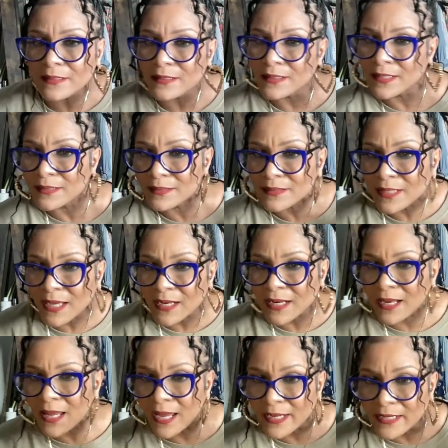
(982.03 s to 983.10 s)
hit that
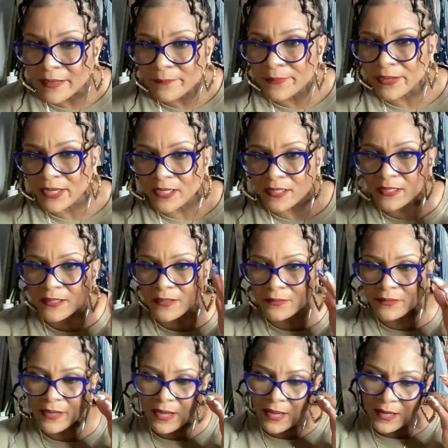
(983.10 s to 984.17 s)
like button,
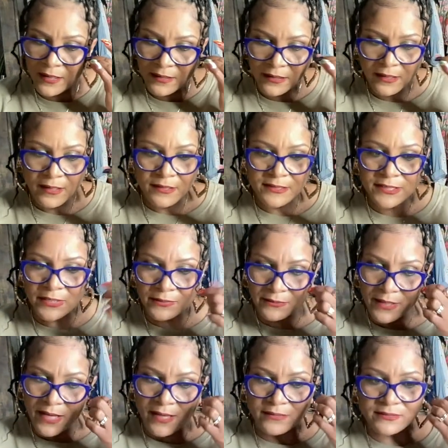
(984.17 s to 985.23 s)
okay? Don't
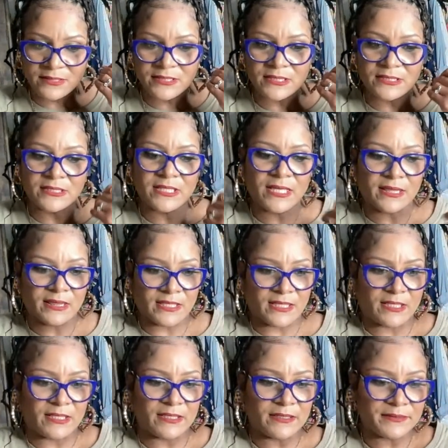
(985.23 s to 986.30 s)
cost
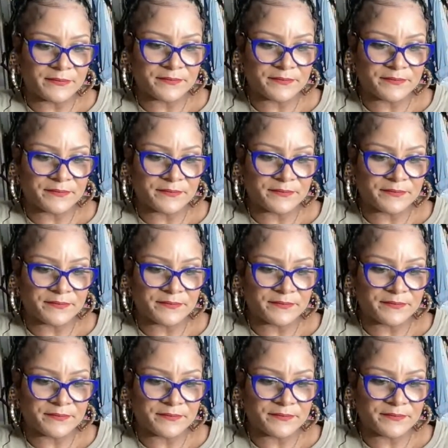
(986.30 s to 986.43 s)
nothing.